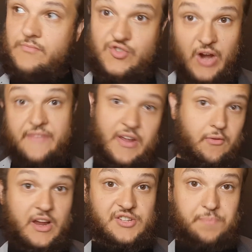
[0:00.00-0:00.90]
driving
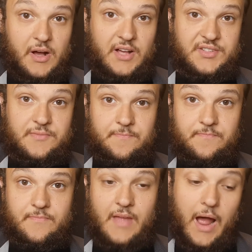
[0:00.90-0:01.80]
range balls
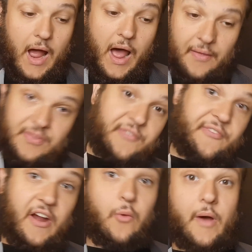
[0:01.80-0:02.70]
on the
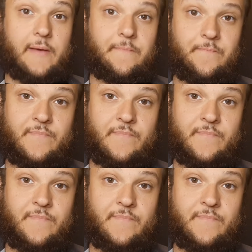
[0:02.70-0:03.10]
fairway.